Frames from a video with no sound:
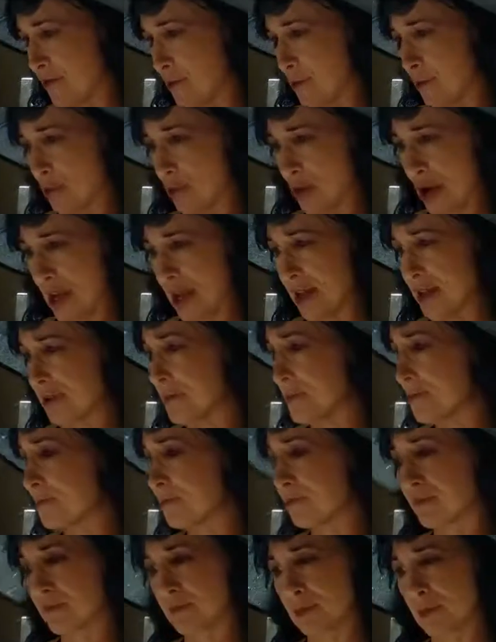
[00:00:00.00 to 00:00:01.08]
bread
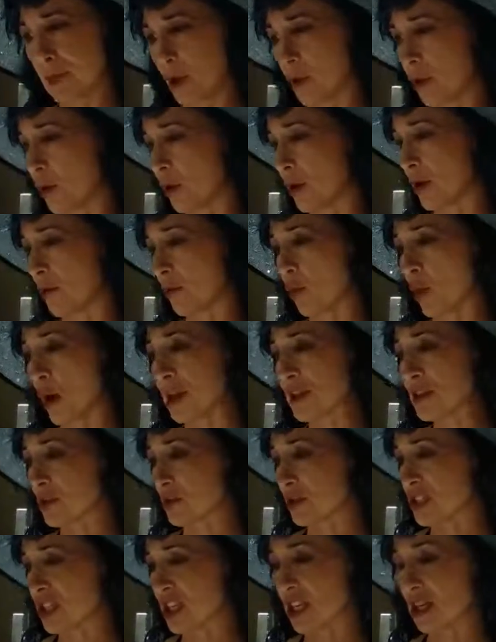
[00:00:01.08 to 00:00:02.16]
or white
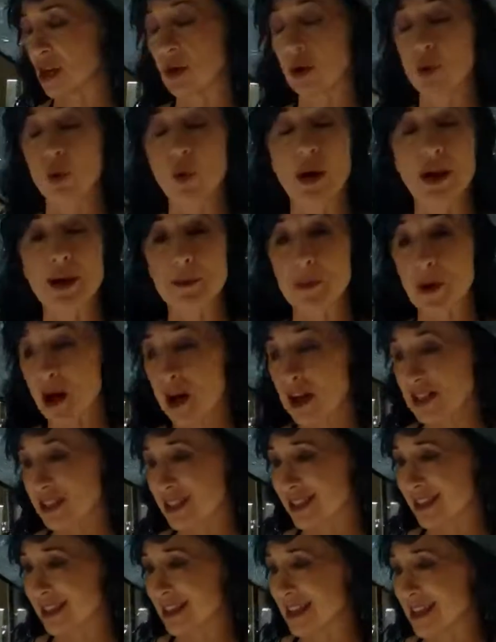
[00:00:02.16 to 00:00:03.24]
tortilla or white
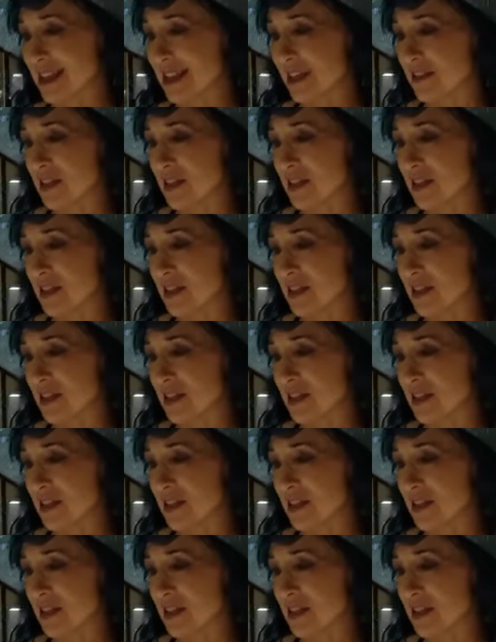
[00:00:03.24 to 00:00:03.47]
pasta